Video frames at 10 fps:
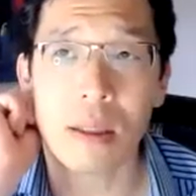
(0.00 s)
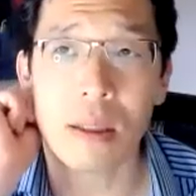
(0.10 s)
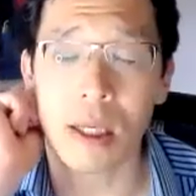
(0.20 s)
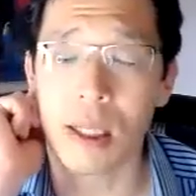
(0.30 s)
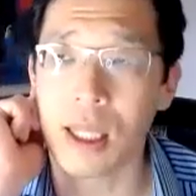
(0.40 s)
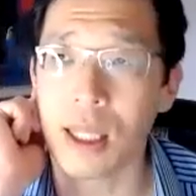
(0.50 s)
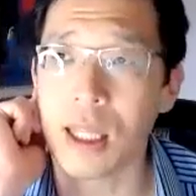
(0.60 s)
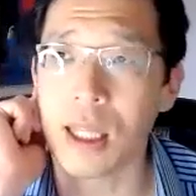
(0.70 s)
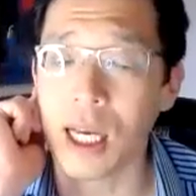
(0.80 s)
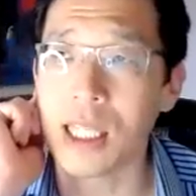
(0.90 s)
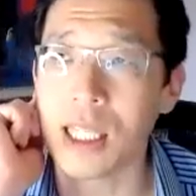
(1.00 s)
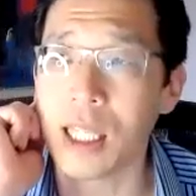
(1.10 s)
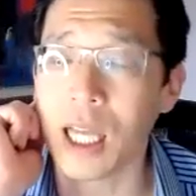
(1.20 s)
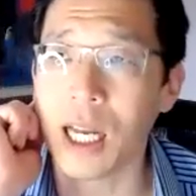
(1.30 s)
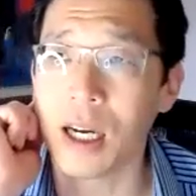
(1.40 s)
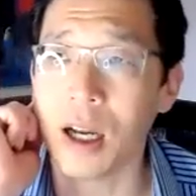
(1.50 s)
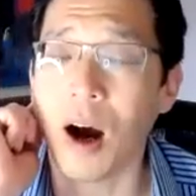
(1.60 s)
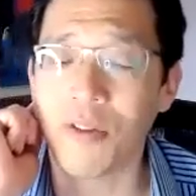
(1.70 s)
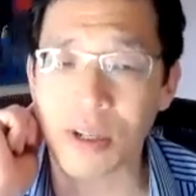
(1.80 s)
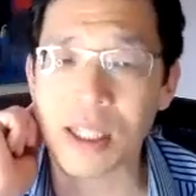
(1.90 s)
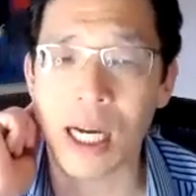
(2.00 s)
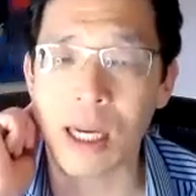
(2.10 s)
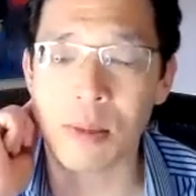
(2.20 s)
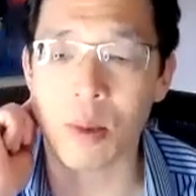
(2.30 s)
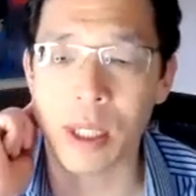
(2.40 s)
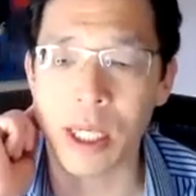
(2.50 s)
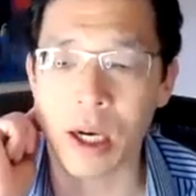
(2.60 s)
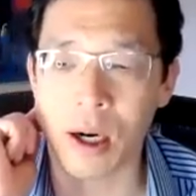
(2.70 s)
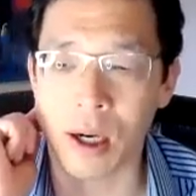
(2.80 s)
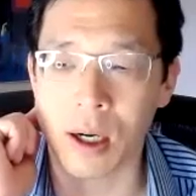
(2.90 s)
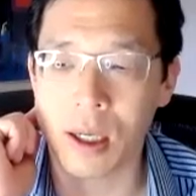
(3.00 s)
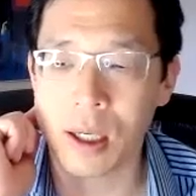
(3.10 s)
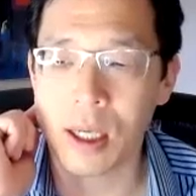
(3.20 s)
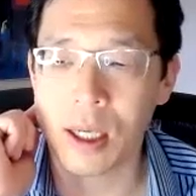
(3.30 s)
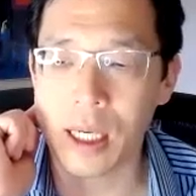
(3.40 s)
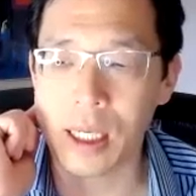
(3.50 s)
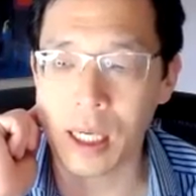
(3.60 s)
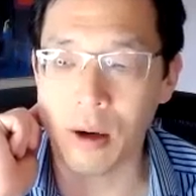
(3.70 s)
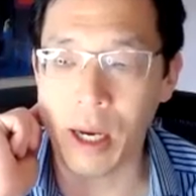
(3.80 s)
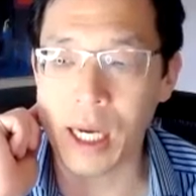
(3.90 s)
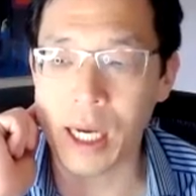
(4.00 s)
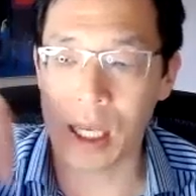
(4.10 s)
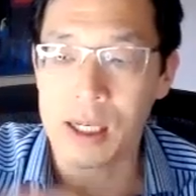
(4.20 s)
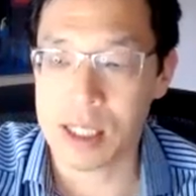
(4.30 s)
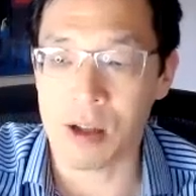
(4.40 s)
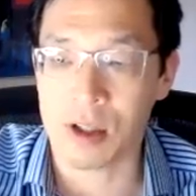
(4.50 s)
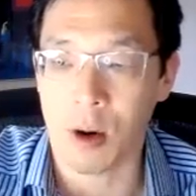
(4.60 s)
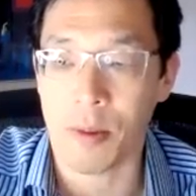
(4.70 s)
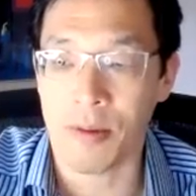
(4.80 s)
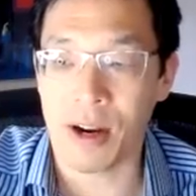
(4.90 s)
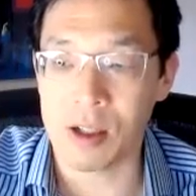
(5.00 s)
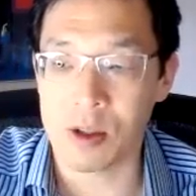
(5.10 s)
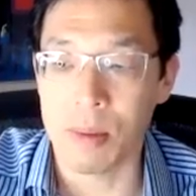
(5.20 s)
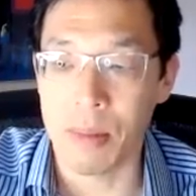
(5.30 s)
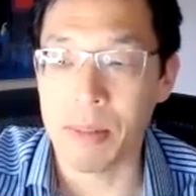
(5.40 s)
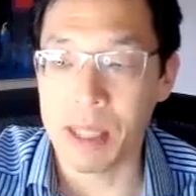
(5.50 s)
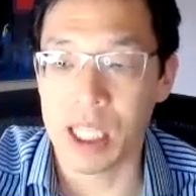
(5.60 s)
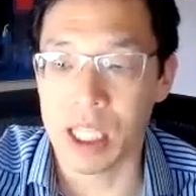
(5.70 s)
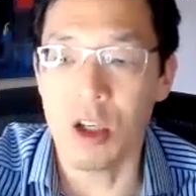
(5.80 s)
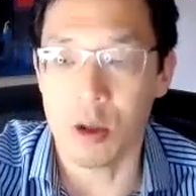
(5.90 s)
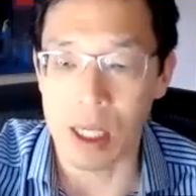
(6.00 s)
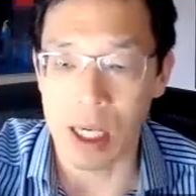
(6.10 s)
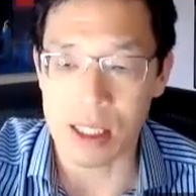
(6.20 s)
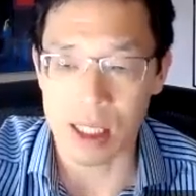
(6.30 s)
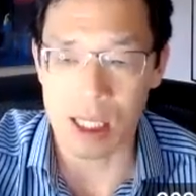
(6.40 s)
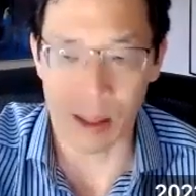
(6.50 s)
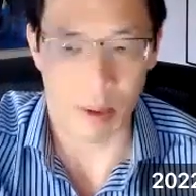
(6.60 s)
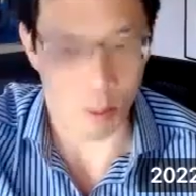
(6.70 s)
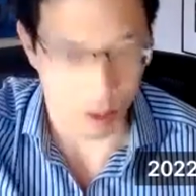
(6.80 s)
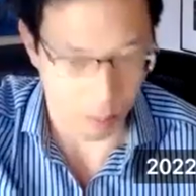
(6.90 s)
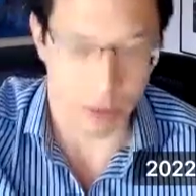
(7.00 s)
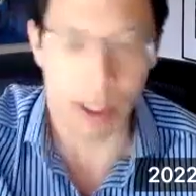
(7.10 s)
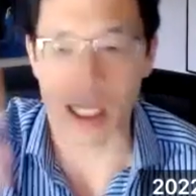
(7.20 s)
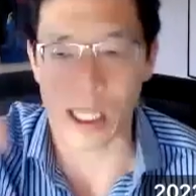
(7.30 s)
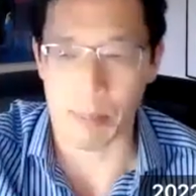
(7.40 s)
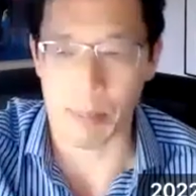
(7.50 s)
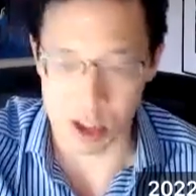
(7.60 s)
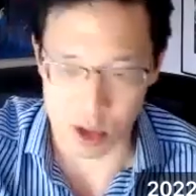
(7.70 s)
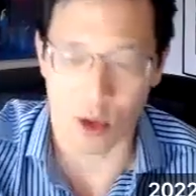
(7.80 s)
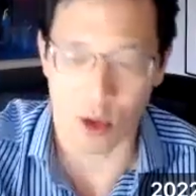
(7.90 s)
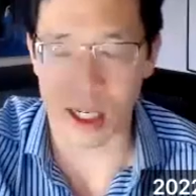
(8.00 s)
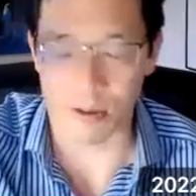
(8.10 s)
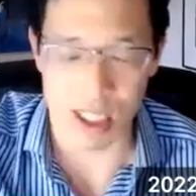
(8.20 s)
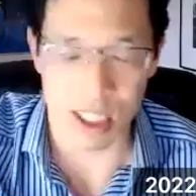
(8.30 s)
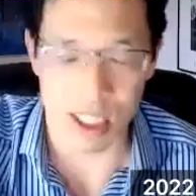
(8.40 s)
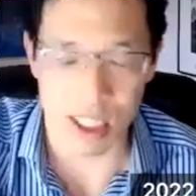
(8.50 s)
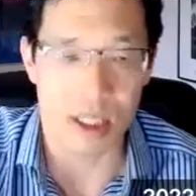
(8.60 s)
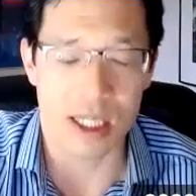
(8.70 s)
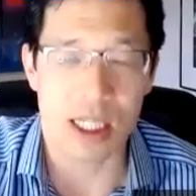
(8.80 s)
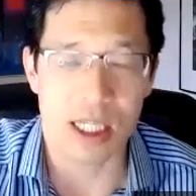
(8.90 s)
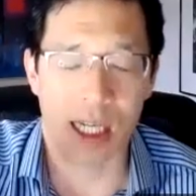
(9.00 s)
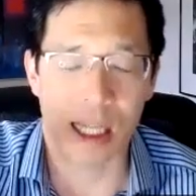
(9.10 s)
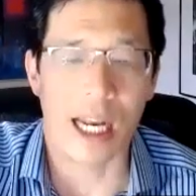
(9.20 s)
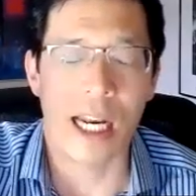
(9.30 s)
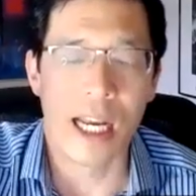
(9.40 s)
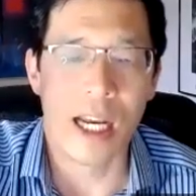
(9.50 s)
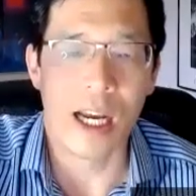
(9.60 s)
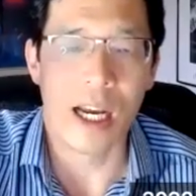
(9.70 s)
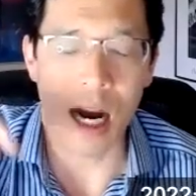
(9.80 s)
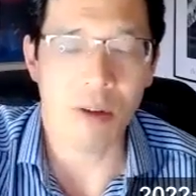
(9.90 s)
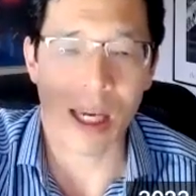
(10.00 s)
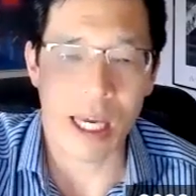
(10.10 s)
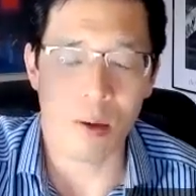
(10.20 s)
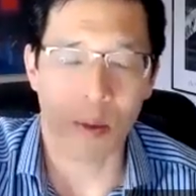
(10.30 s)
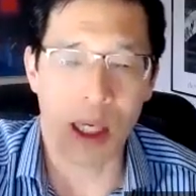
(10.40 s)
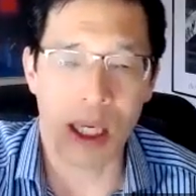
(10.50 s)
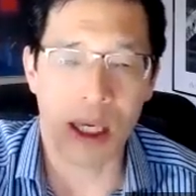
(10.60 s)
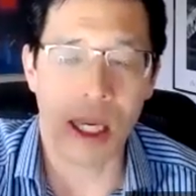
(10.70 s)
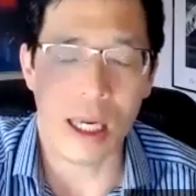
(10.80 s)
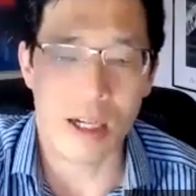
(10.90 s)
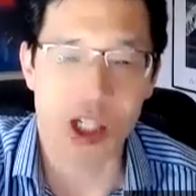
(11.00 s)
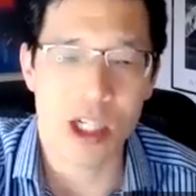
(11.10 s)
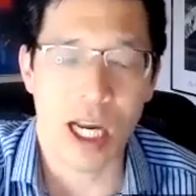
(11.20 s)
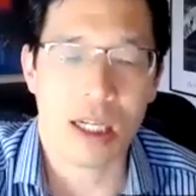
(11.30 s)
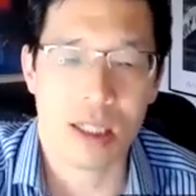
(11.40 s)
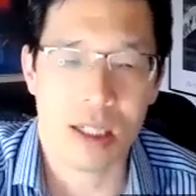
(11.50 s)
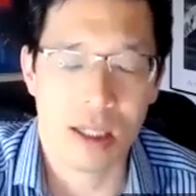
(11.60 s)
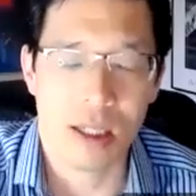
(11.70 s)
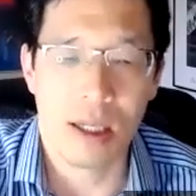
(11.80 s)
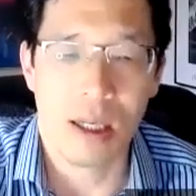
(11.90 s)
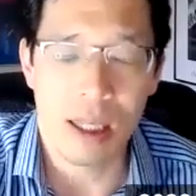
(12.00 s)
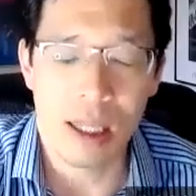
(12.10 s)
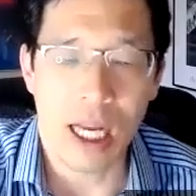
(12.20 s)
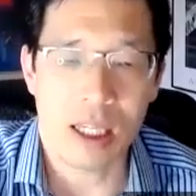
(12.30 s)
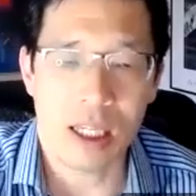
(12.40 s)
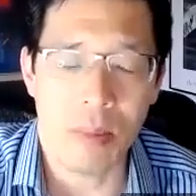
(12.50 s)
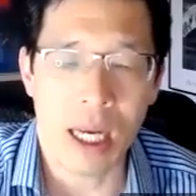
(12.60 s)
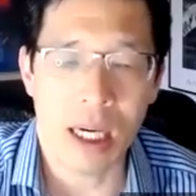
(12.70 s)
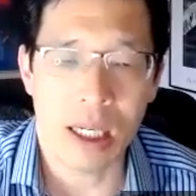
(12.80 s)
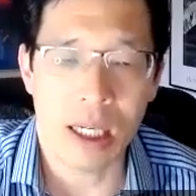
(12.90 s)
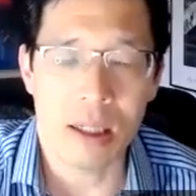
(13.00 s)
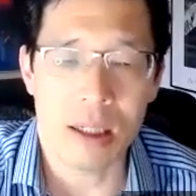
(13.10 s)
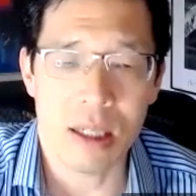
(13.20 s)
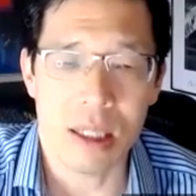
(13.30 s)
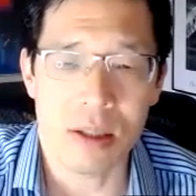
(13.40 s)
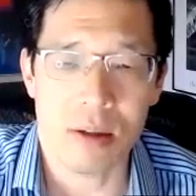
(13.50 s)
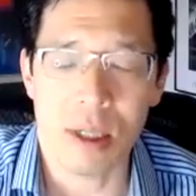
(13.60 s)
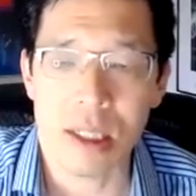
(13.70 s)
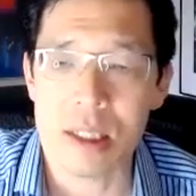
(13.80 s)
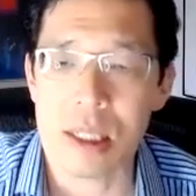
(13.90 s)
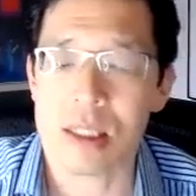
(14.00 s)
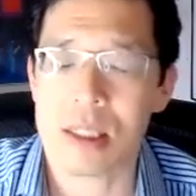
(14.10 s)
The idea that oftentimes we are, as healthcare providers, we may be dehumanizing them, and we're putting them in a story of dehumanization. And then how can we inject that humanity into these stories?